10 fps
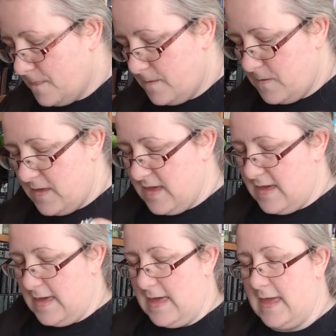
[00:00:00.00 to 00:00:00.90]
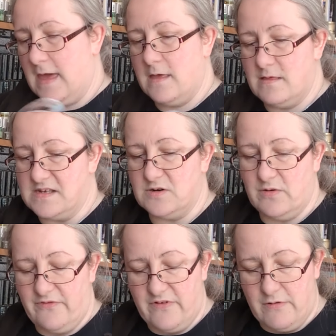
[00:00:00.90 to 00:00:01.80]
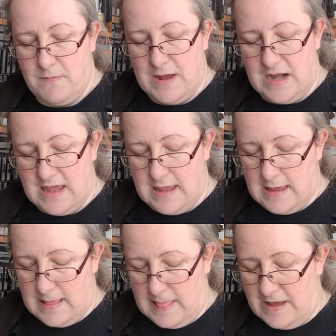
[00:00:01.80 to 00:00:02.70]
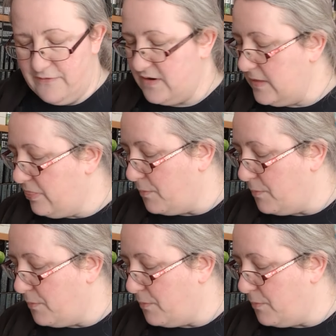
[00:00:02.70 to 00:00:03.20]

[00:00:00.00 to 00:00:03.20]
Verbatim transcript: Okay, there's not very many left in the